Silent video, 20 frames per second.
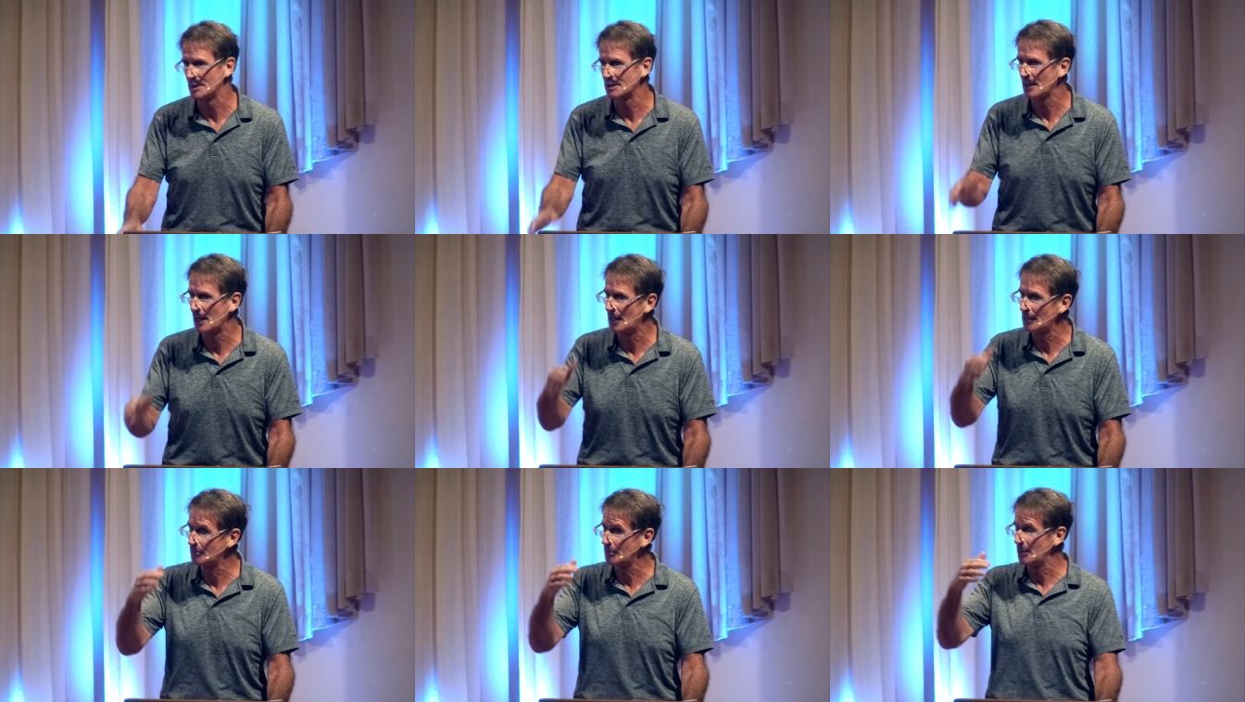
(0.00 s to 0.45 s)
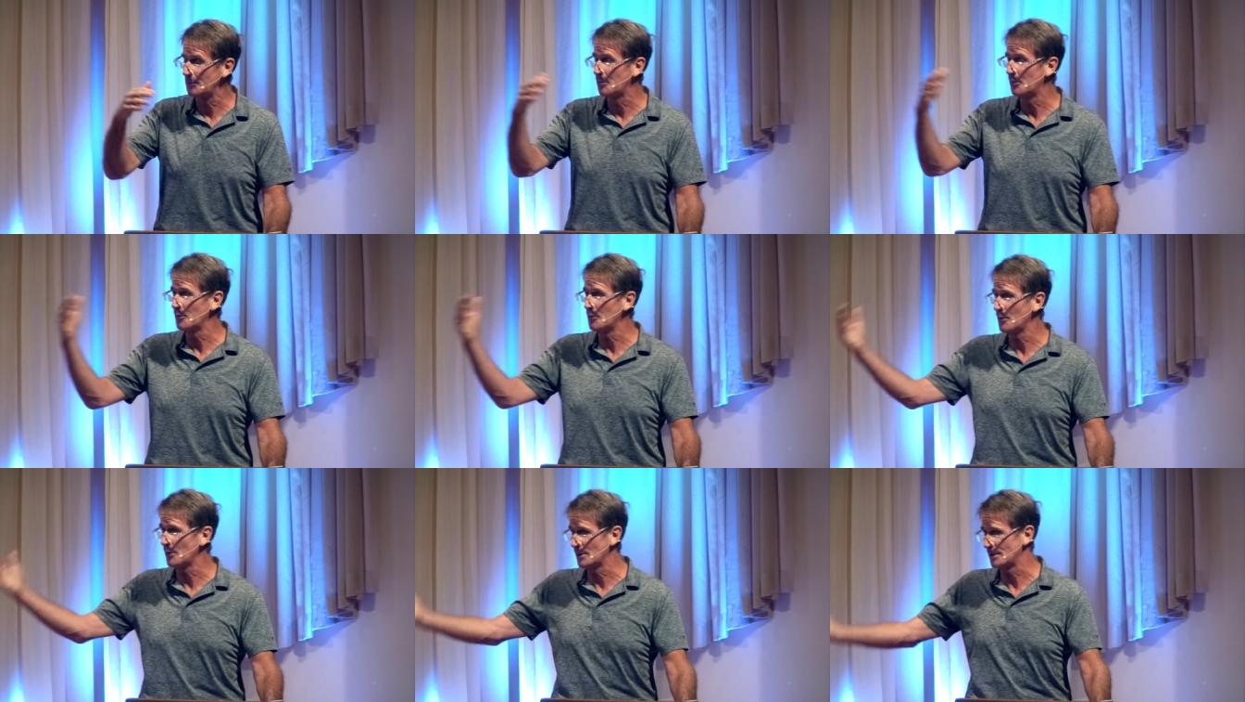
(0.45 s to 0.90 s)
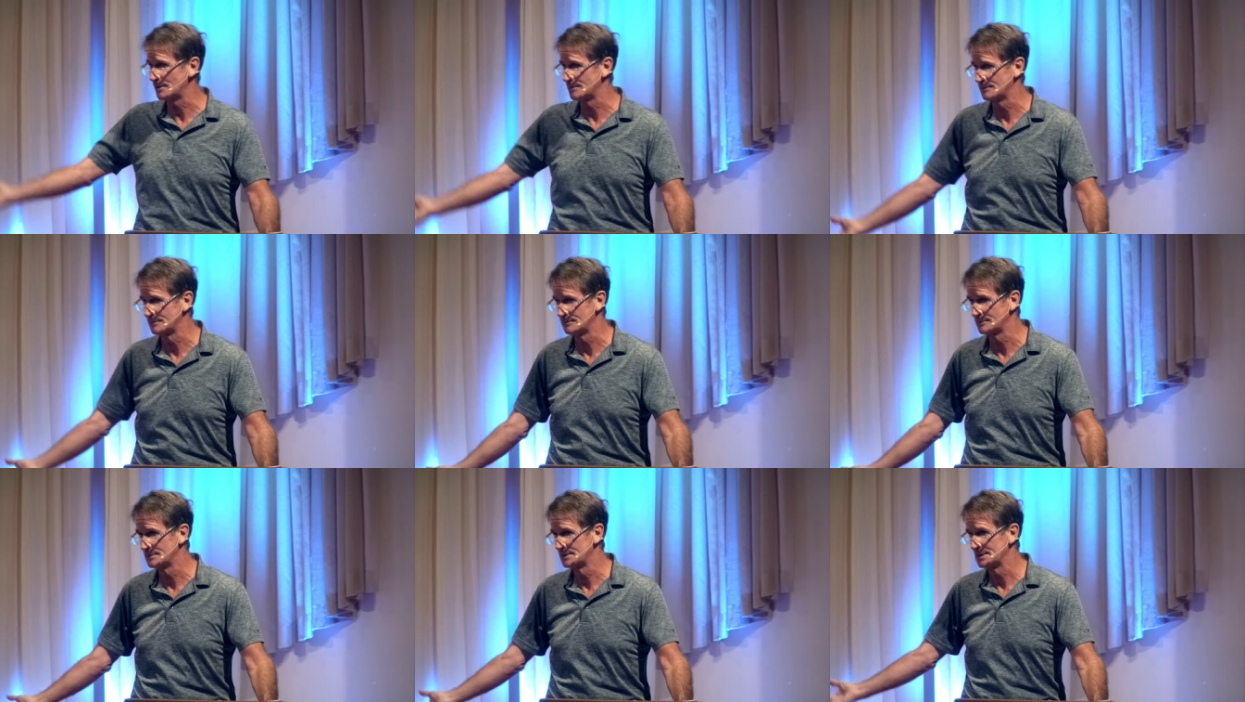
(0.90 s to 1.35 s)
a time to be born
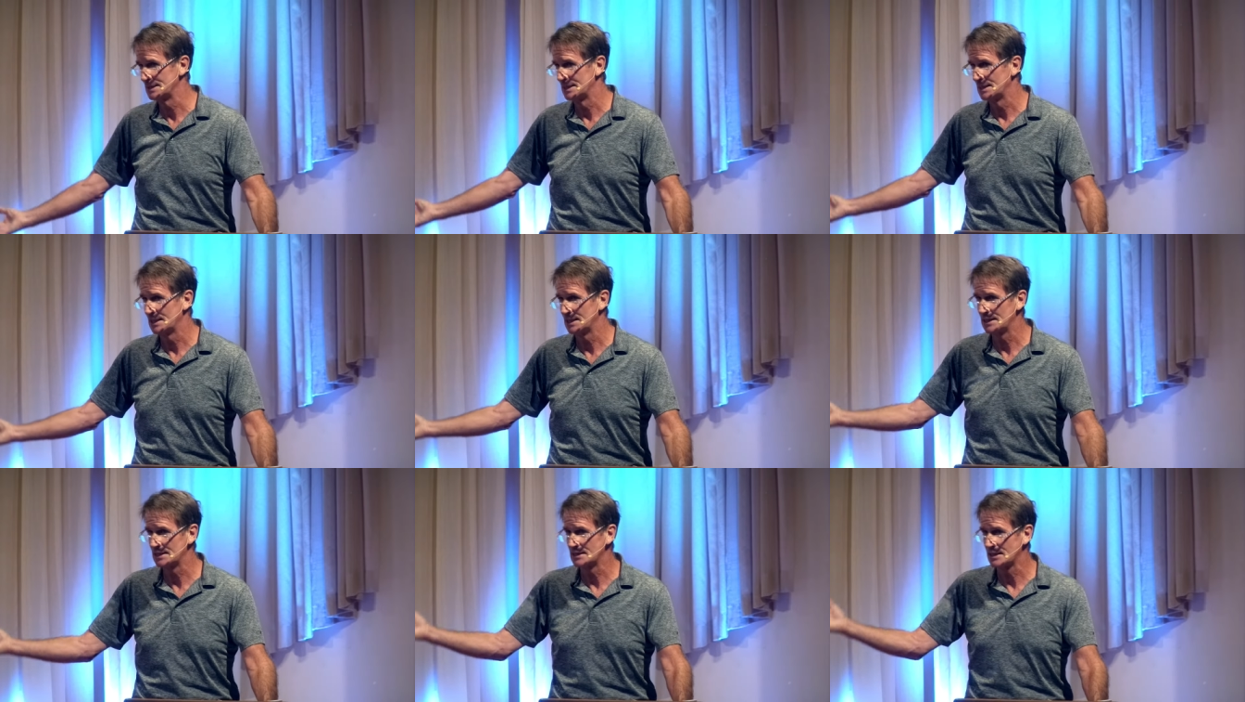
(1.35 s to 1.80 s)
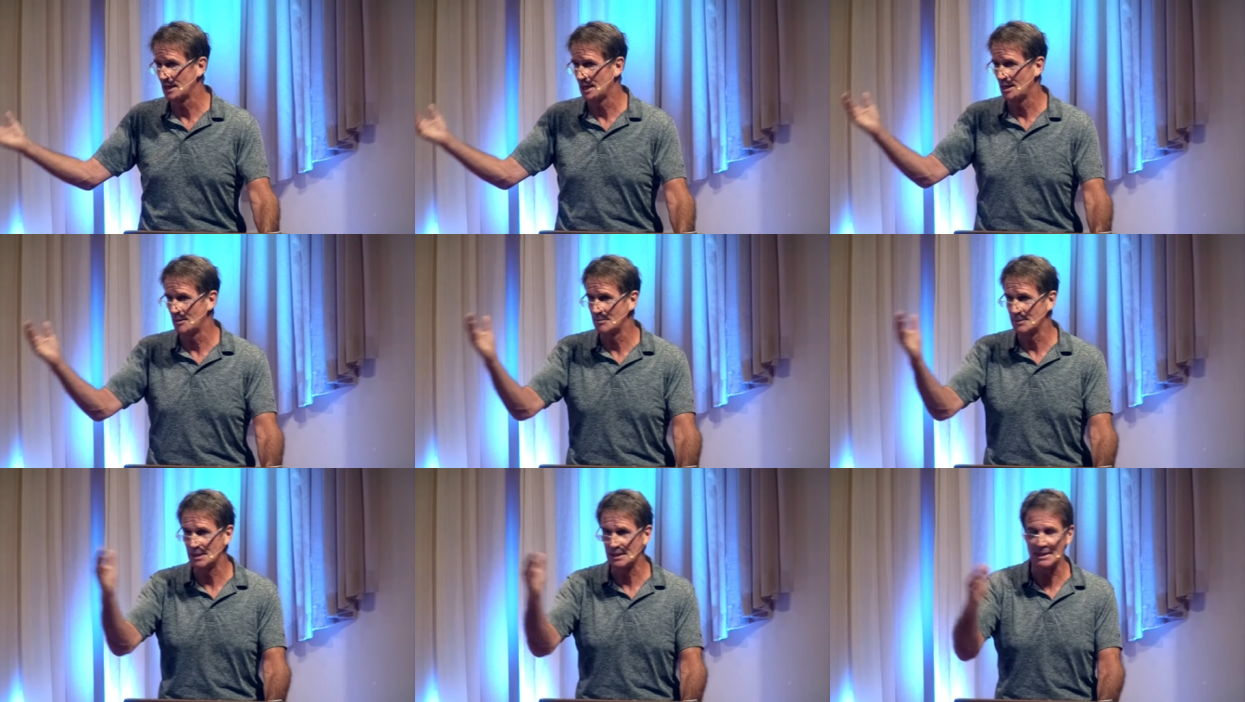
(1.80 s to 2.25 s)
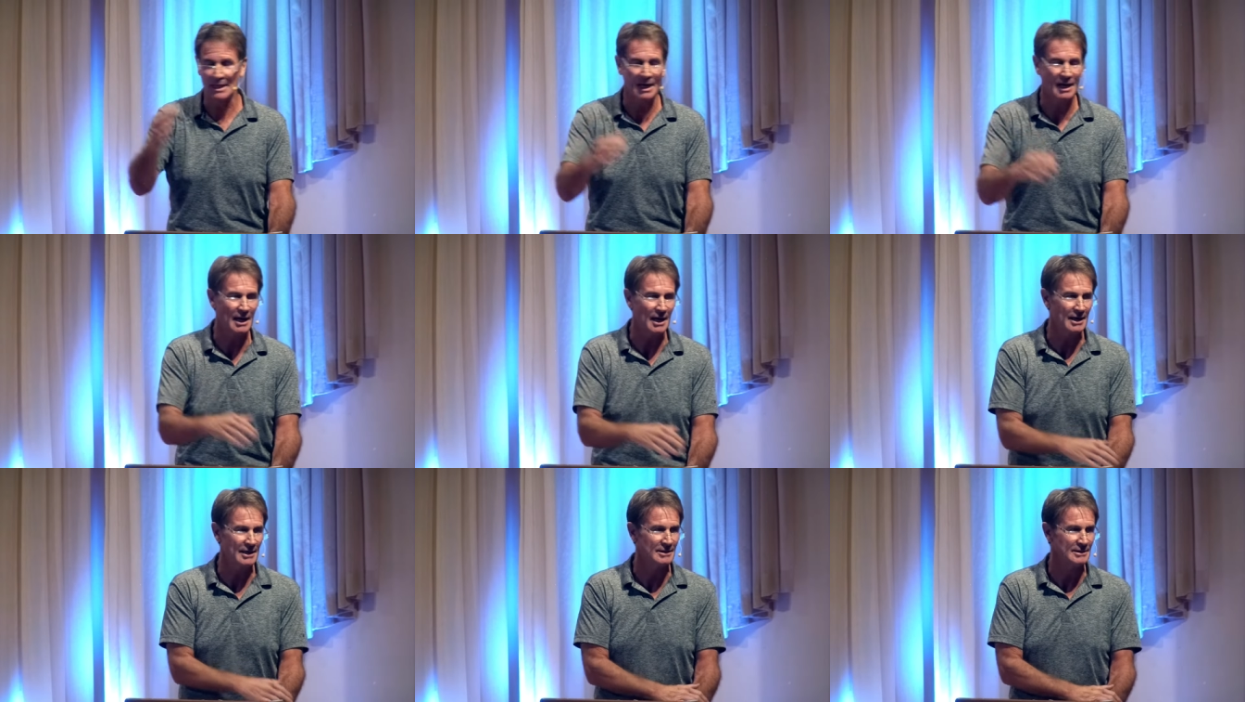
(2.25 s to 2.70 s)
and a time to
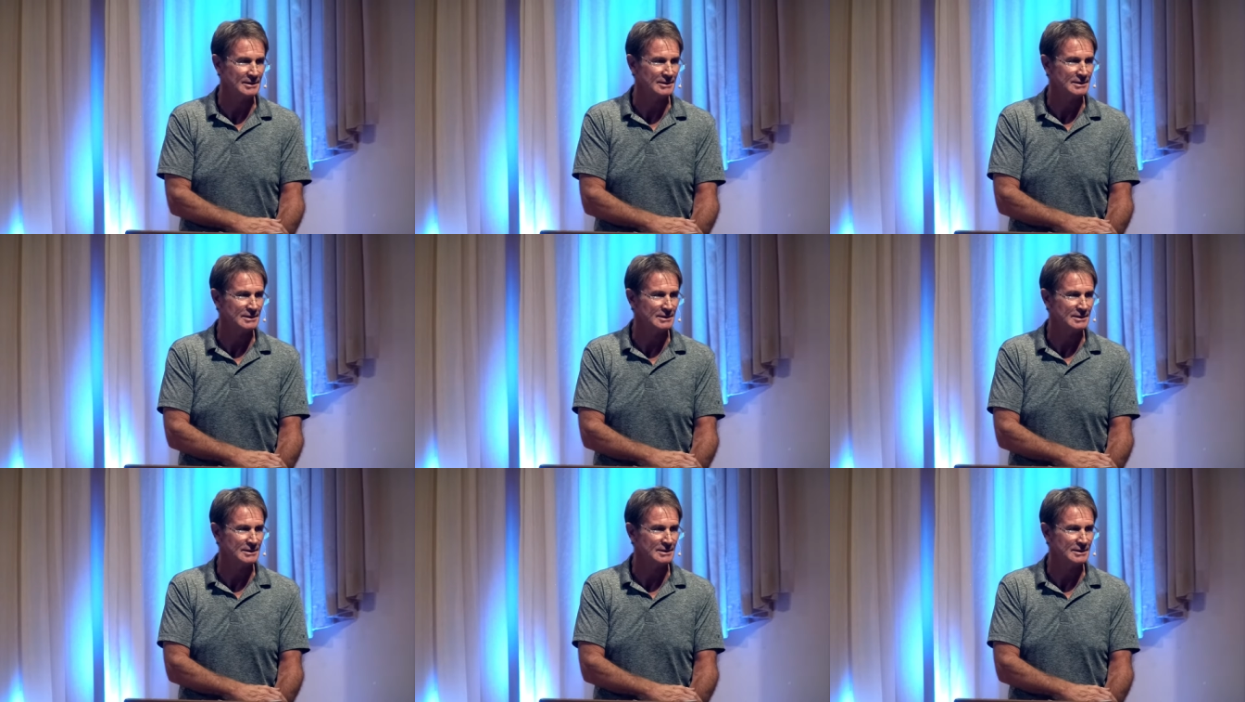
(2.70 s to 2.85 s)
die,